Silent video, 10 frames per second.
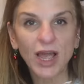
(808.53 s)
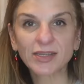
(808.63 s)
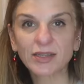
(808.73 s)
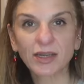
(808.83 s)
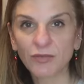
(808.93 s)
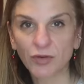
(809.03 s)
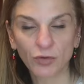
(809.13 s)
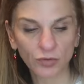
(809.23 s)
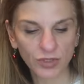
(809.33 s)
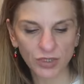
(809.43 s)
I didn't even
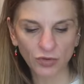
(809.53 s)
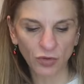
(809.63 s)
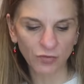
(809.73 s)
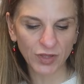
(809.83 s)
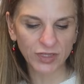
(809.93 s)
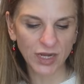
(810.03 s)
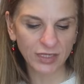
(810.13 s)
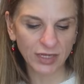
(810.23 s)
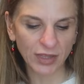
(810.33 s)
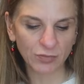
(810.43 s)
notice all of this
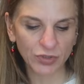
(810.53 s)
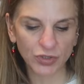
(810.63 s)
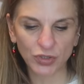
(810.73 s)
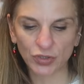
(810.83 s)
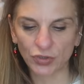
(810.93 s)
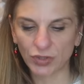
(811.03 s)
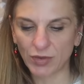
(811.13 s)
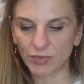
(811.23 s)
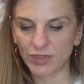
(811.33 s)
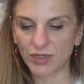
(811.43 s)
last night. There
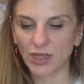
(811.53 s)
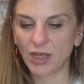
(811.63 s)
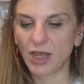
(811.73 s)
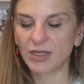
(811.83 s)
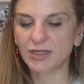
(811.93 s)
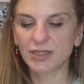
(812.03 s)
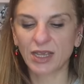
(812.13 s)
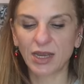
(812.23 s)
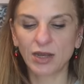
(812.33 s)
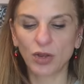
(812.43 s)
was
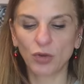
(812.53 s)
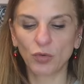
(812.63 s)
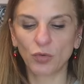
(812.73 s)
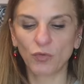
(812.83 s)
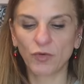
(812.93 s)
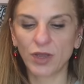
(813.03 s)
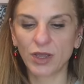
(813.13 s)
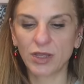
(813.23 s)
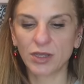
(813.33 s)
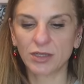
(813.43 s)
Skin Nova
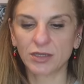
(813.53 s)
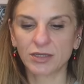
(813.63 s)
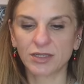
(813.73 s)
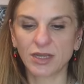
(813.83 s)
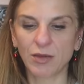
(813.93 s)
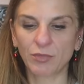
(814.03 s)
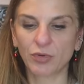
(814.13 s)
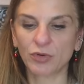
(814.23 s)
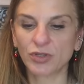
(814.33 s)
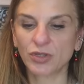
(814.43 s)

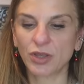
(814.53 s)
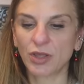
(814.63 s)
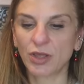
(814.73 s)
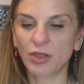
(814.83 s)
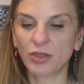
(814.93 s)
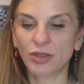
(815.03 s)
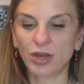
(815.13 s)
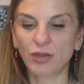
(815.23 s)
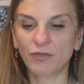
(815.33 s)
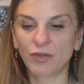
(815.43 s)
samples.
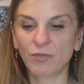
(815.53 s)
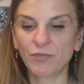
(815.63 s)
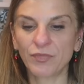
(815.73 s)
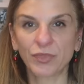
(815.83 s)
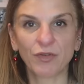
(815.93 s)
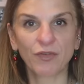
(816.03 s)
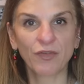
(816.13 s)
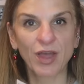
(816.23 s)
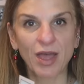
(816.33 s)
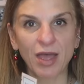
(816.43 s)
Three of them.
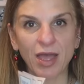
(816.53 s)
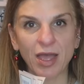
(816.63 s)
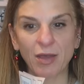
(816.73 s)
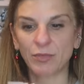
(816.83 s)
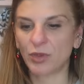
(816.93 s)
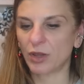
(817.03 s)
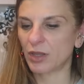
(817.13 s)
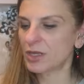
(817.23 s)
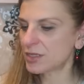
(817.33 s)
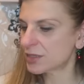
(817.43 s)

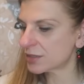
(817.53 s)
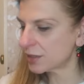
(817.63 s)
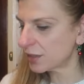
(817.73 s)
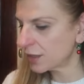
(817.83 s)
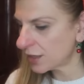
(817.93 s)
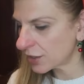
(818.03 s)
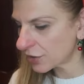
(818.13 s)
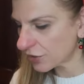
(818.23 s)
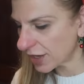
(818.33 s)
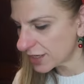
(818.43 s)
Fabulous.
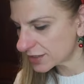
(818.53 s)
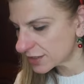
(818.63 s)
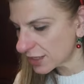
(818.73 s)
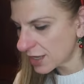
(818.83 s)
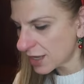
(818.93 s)
Great.